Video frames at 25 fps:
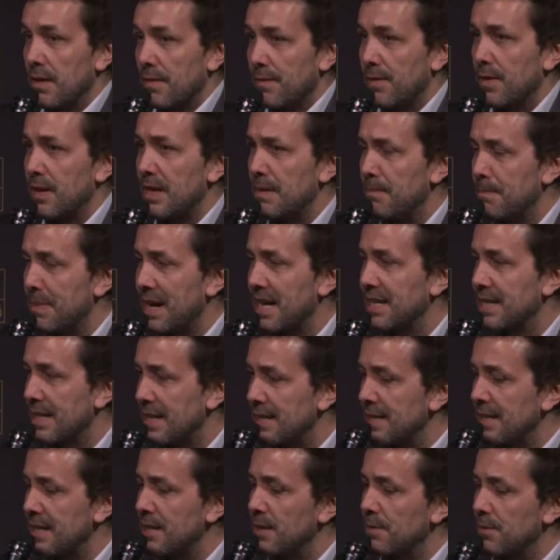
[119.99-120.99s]
the impact
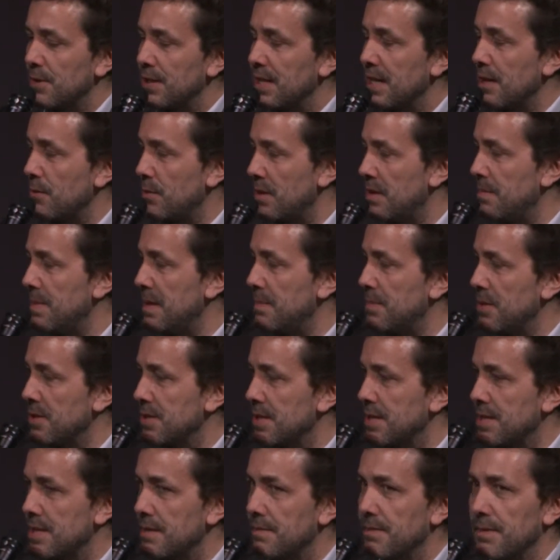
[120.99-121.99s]
at the end of the day will be
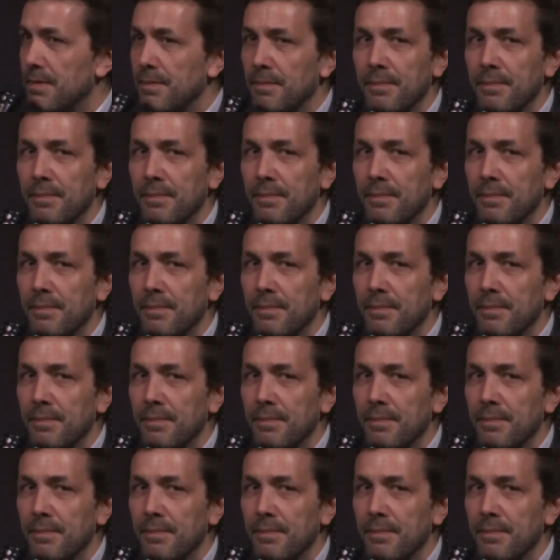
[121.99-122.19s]
positive.